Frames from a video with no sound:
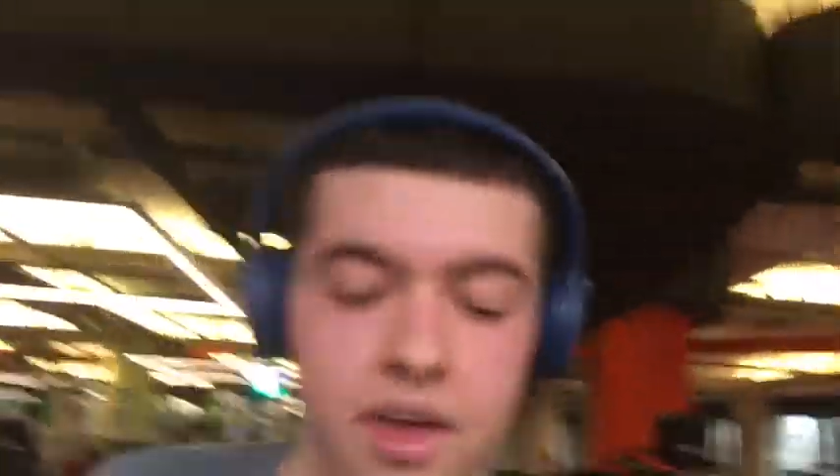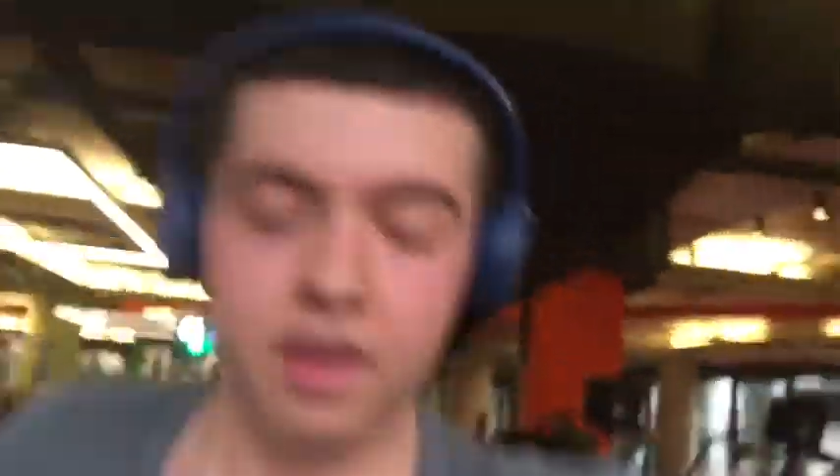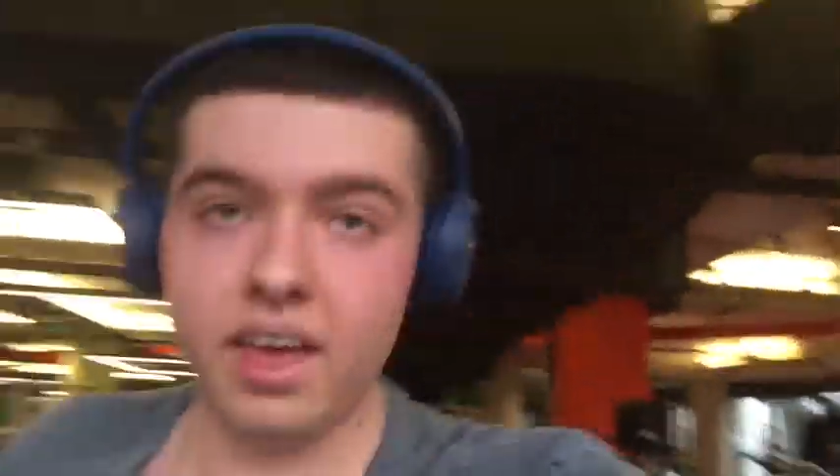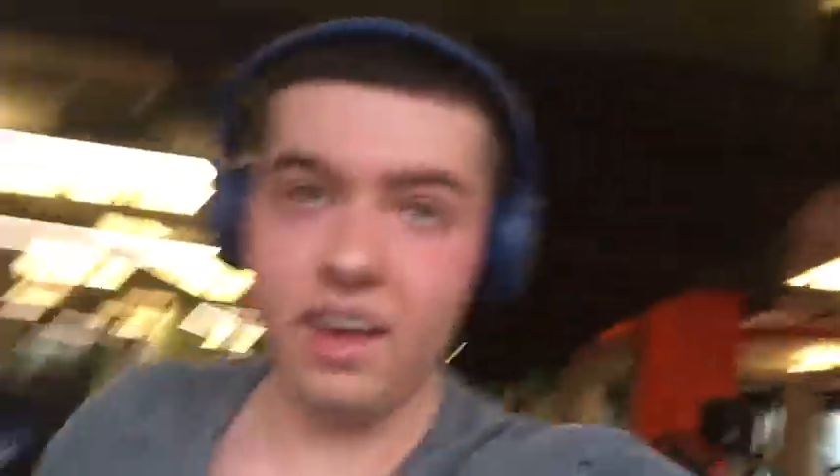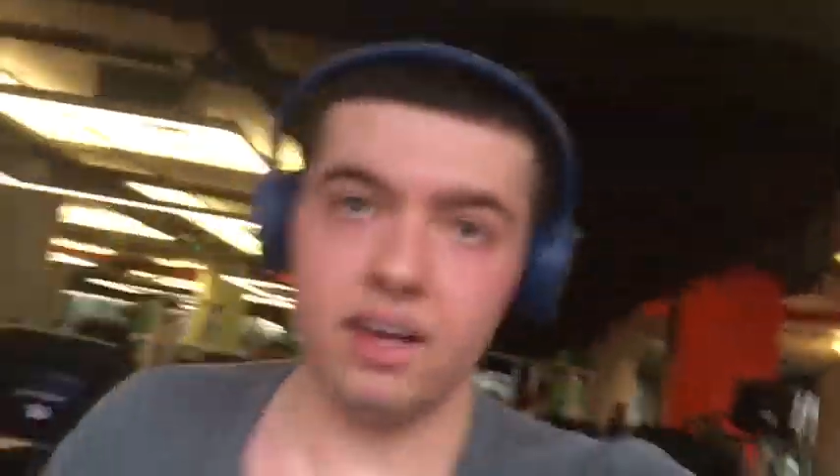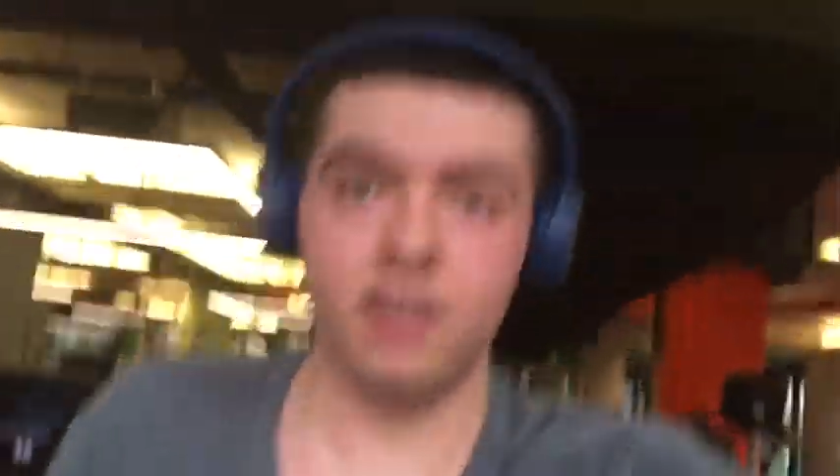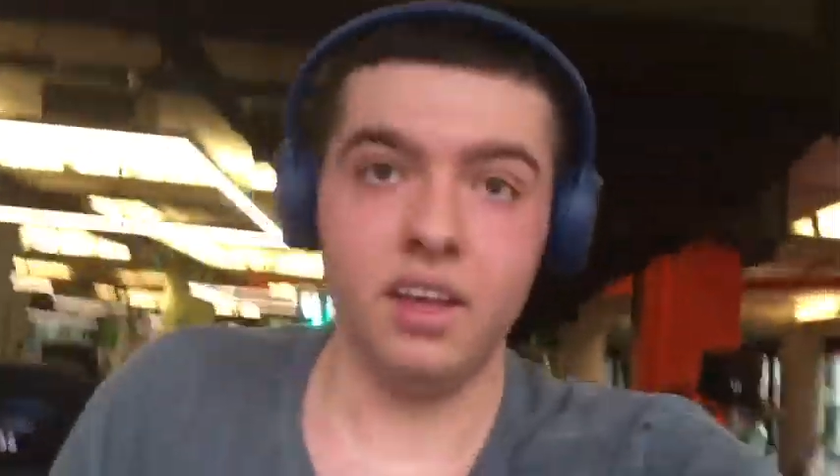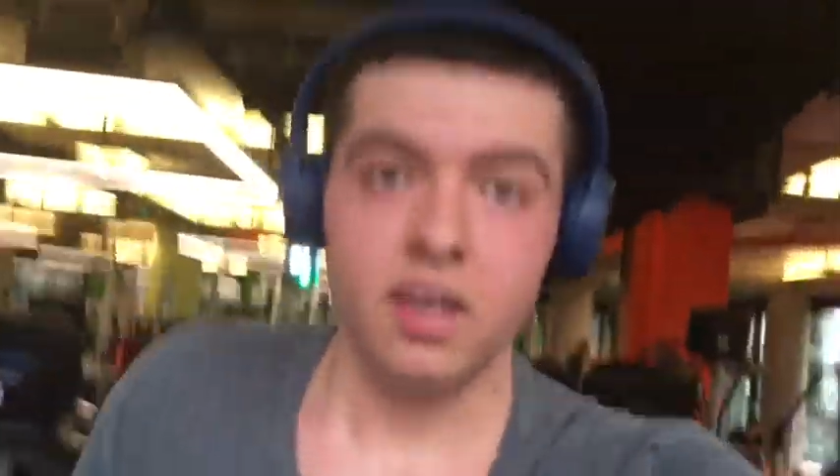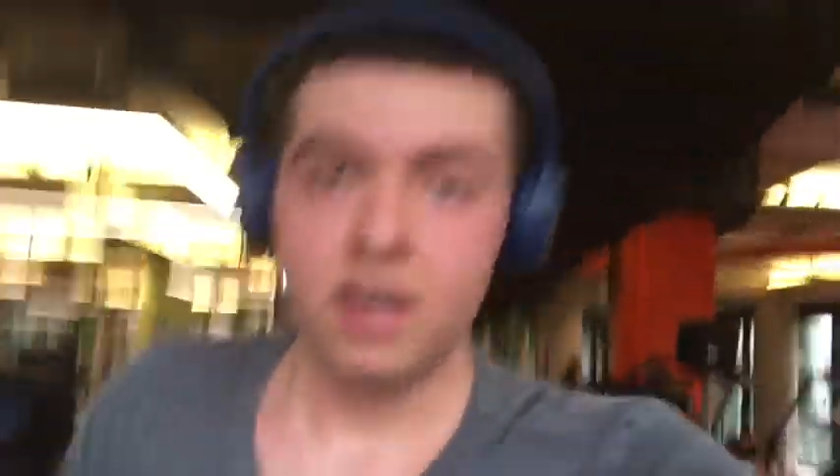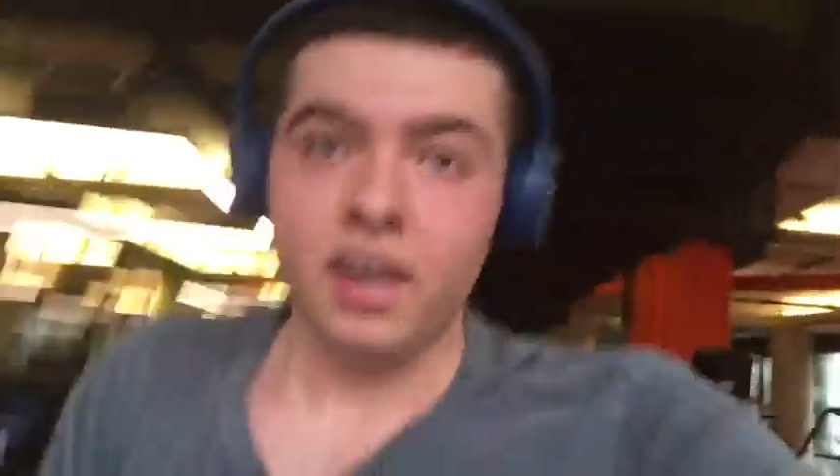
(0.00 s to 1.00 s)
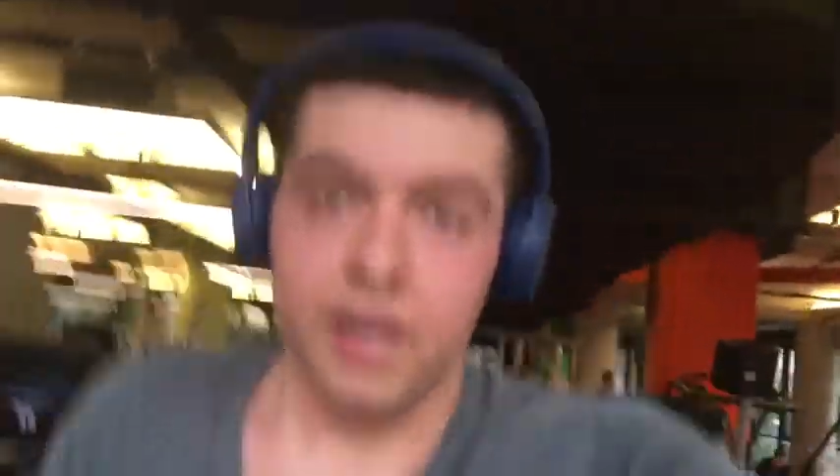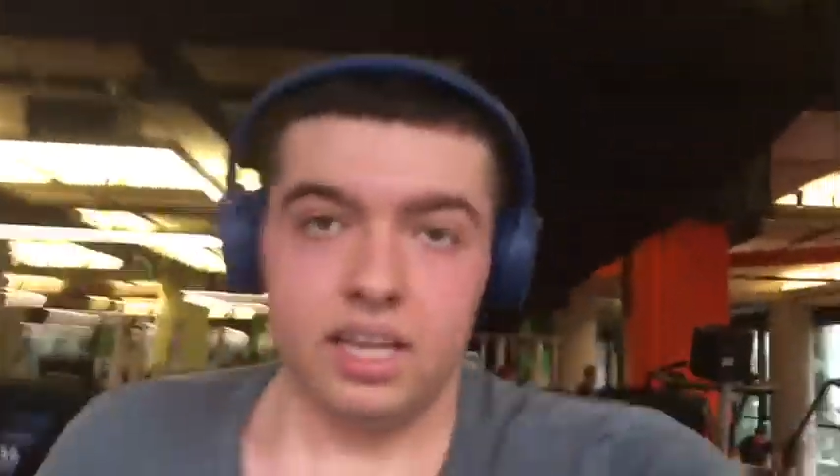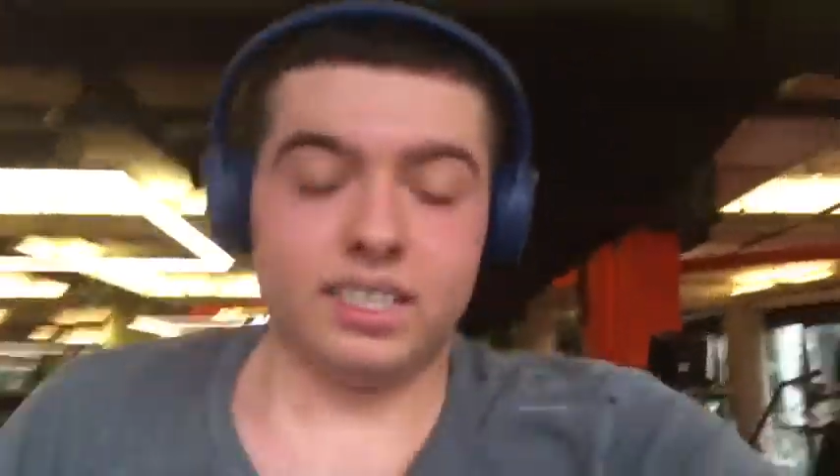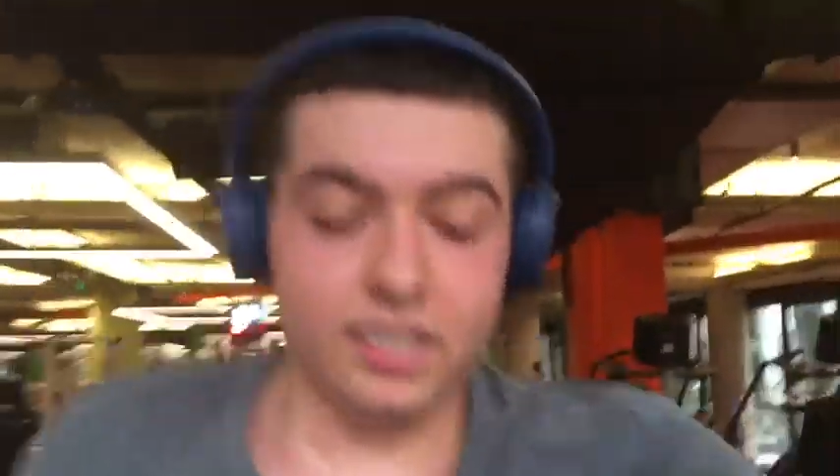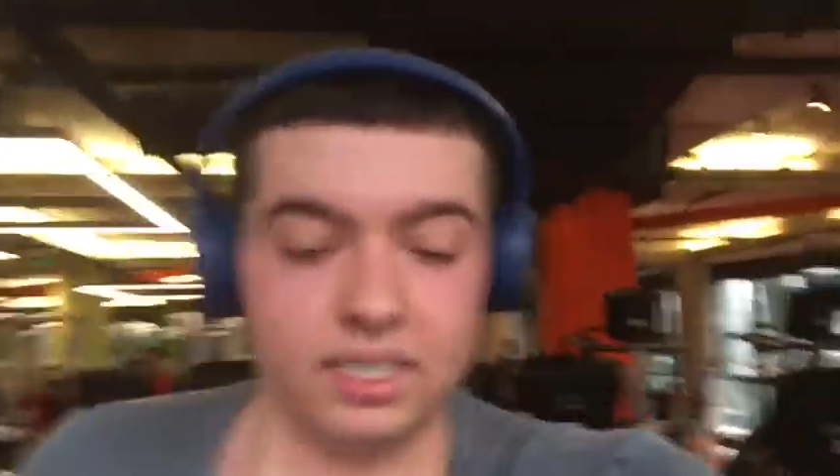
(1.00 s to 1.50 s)
Yeah,
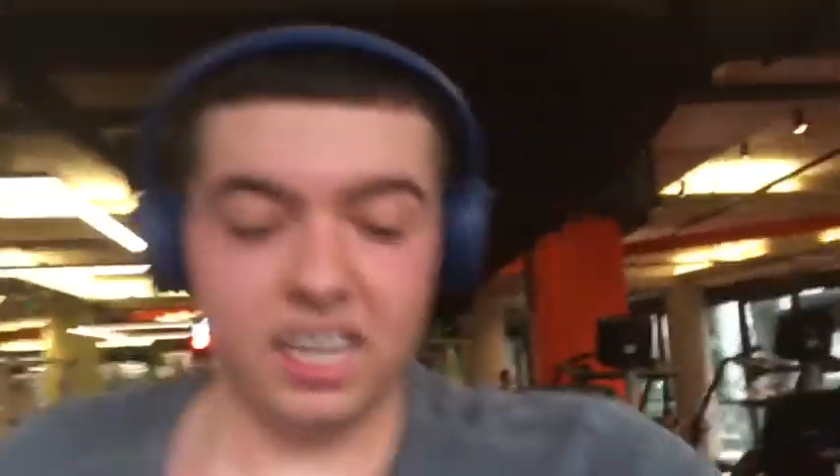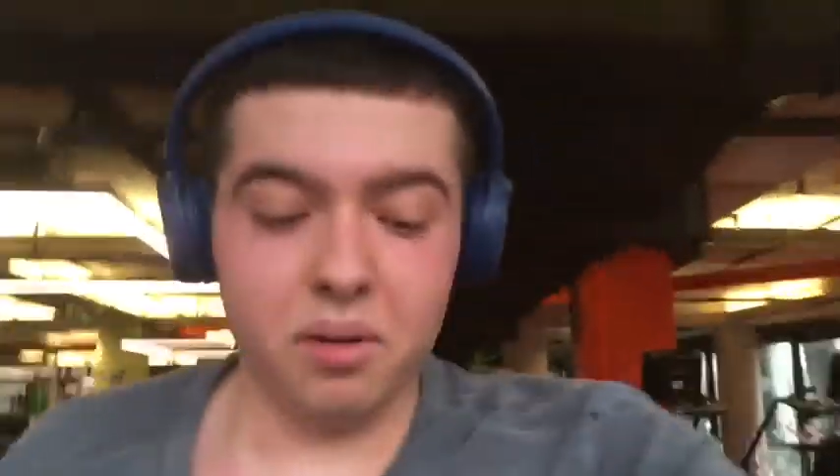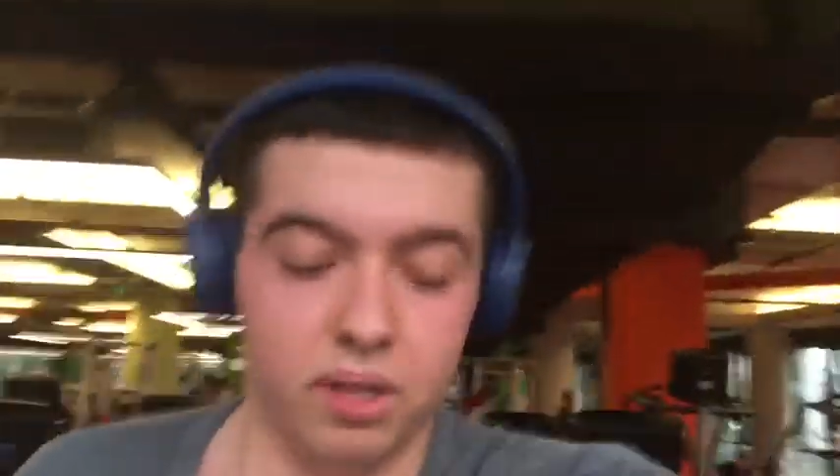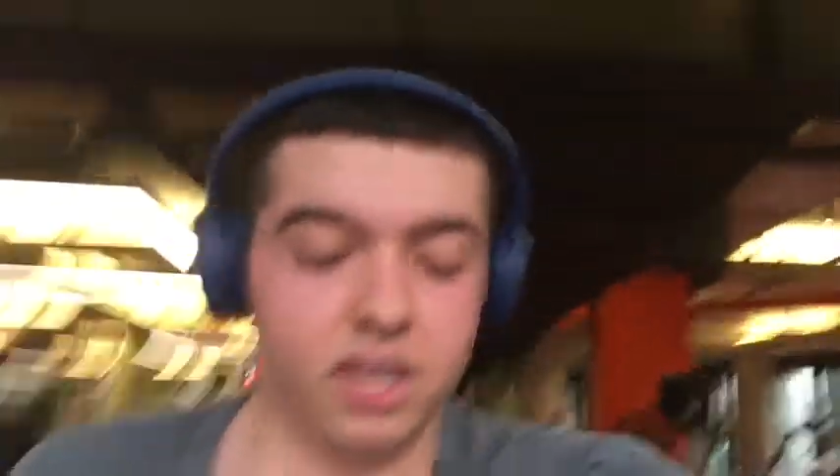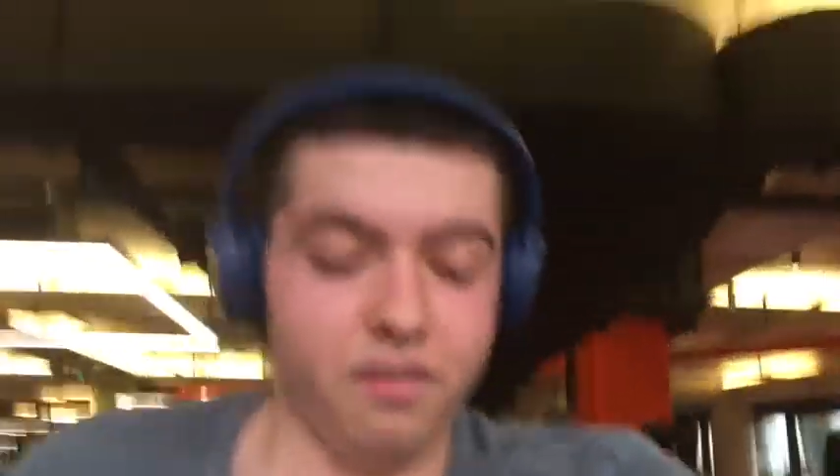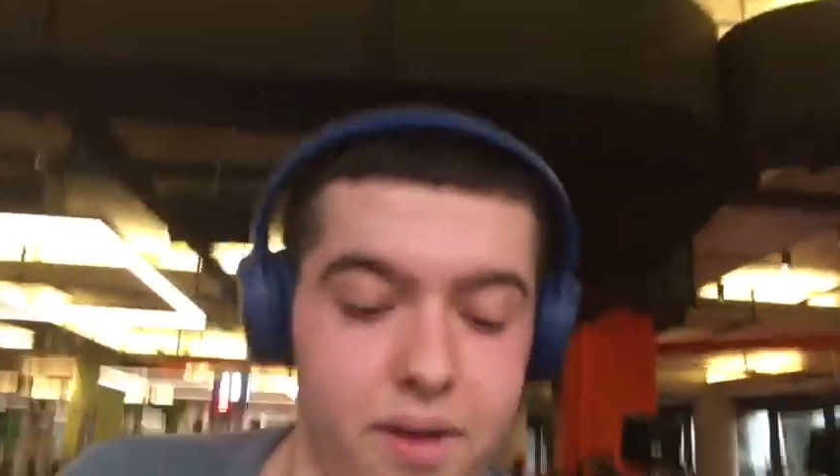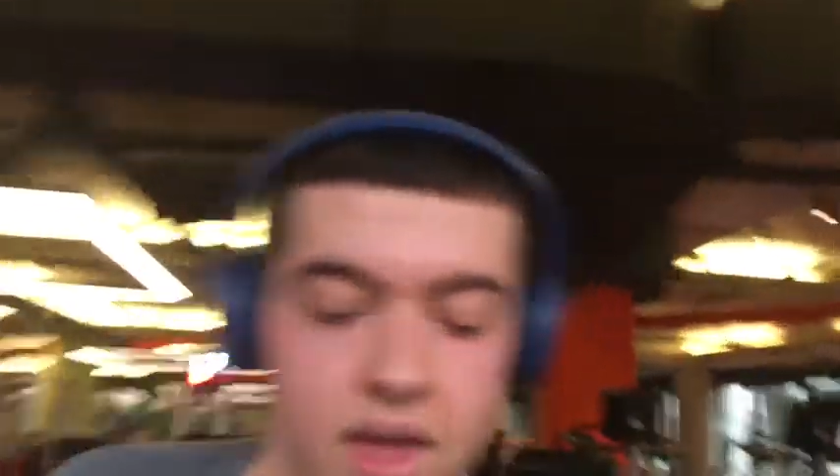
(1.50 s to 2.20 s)
it's insane to believe.